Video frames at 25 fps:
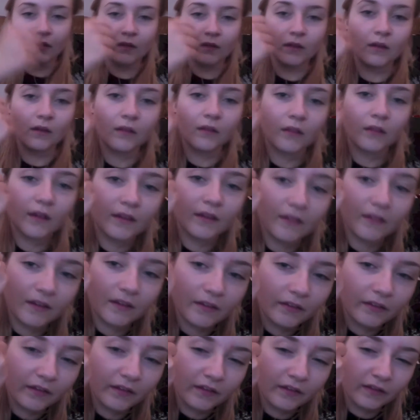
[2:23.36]
The
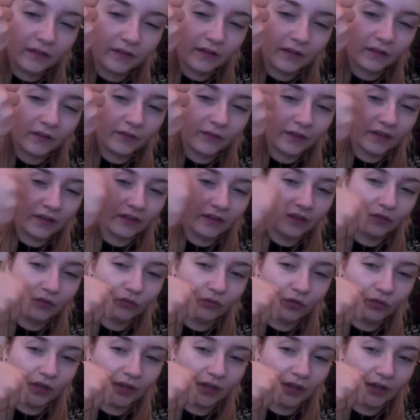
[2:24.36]
consistency of this is
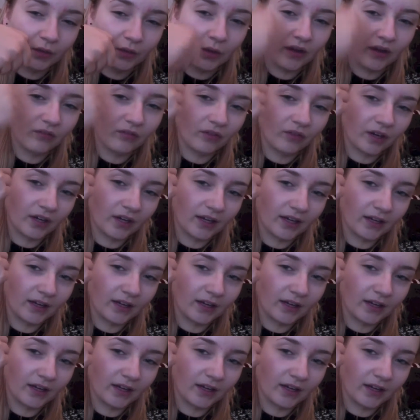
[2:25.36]
really quite runny.